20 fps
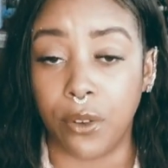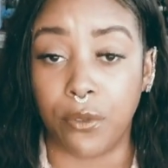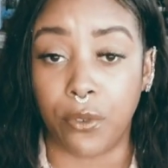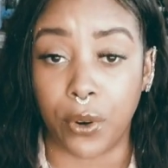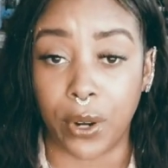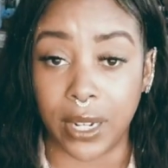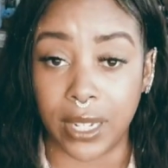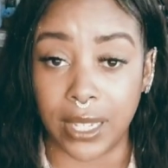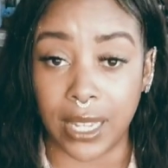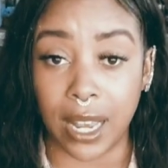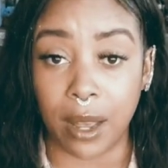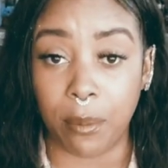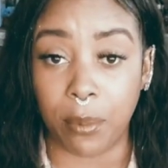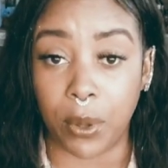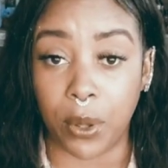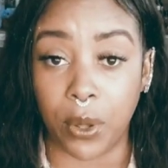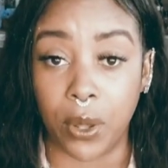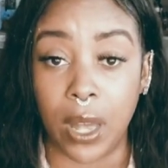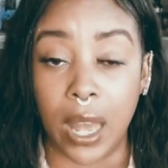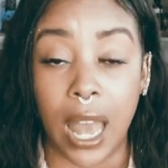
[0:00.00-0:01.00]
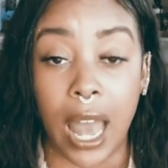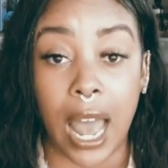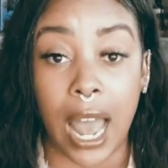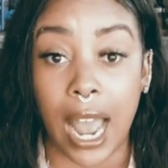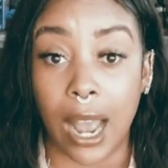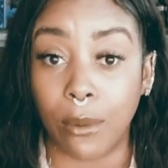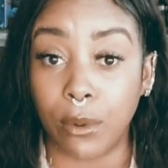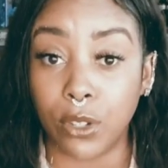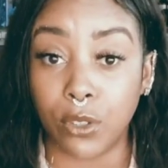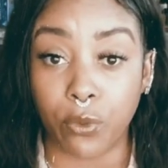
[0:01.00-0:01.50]
For example,
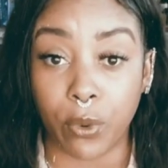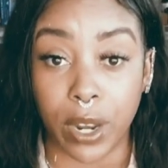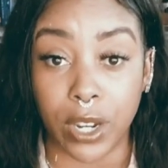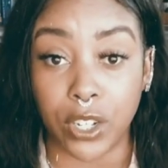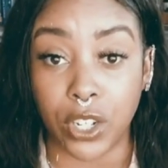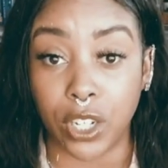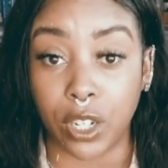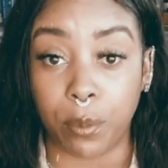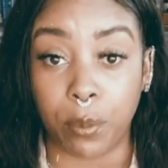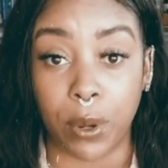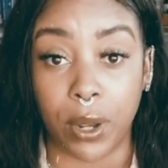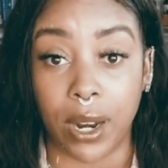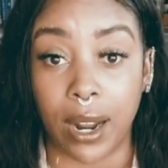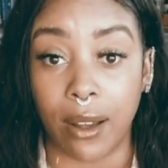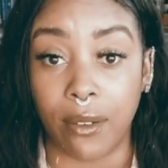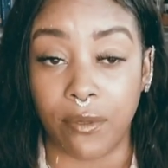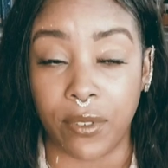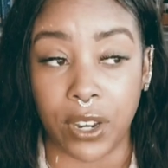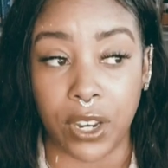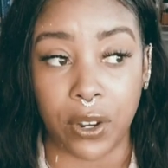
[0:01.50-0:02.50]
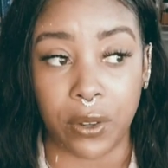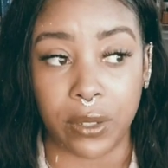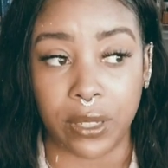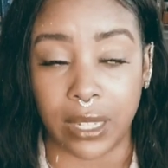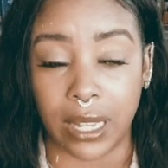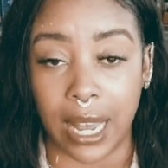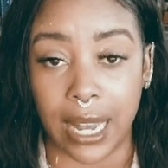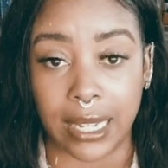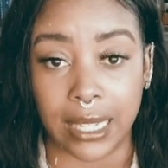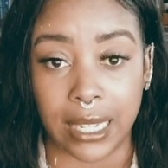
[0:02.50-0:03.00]
I was rushing to put out videos
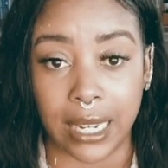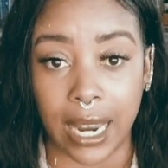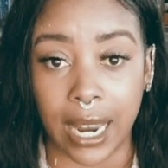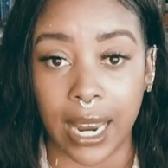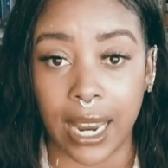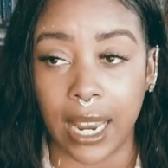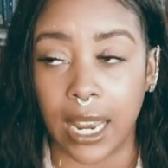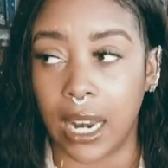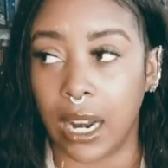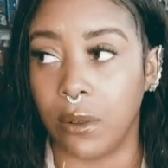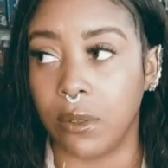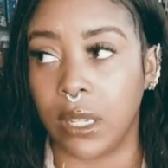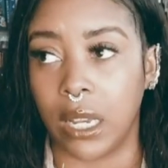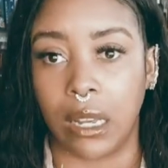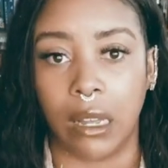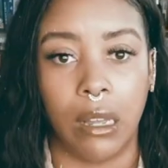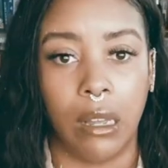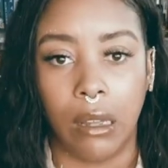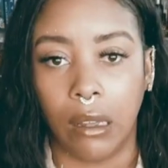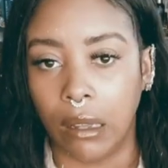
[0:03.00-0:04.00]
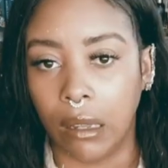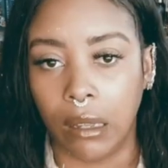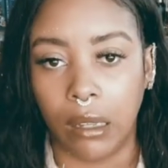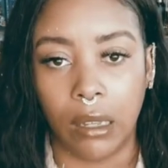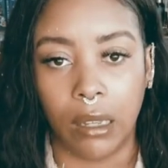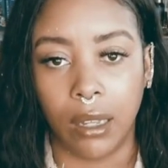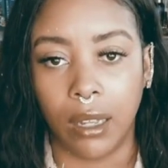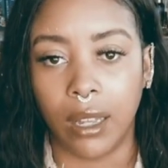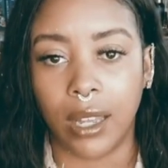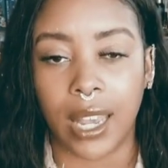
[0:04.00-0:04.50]
last night, and I was like,
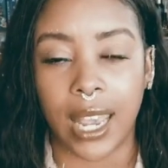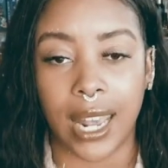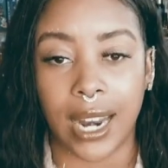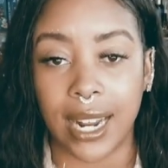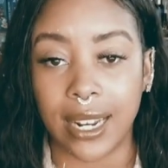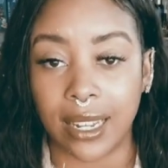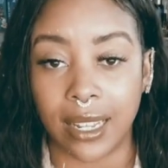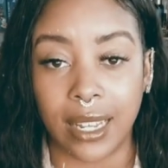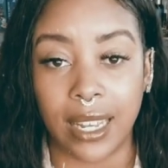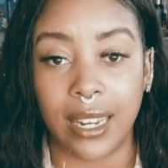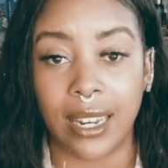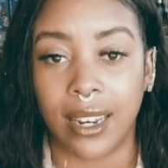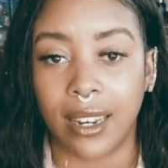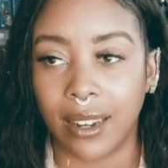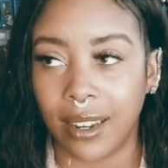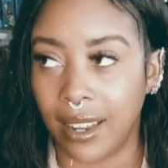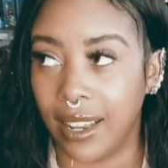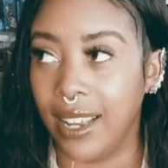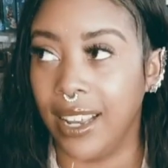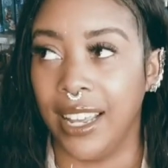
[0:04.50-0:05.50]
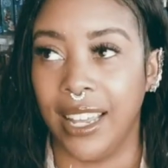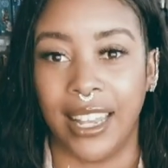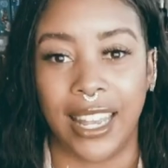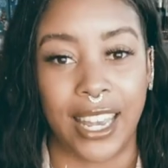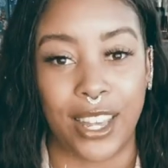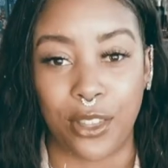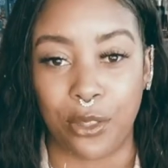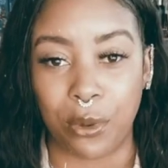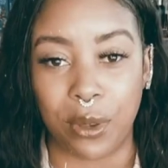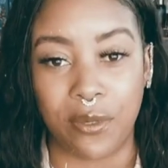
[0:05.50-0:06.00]
and I deleted
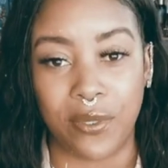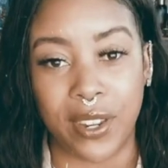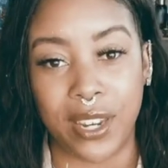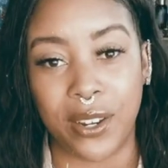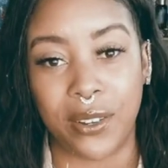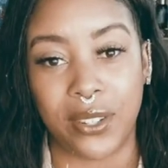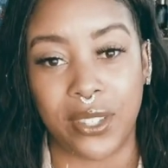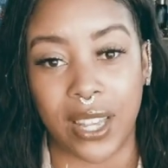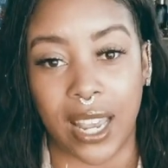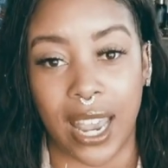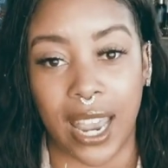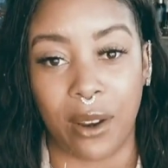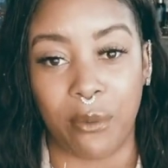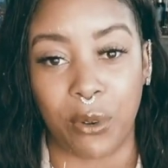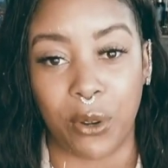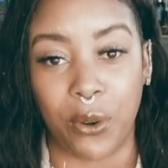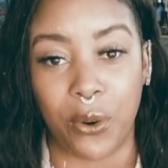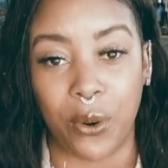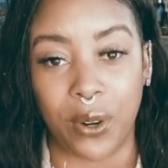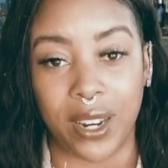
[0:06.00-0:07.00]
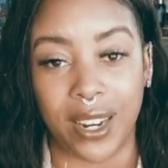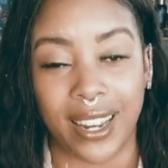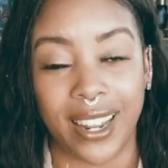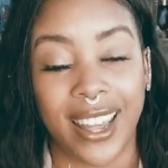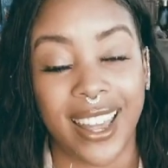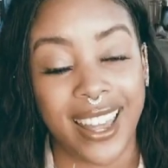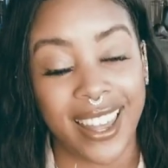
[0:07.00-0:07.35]
like 3 videos that I had recorded.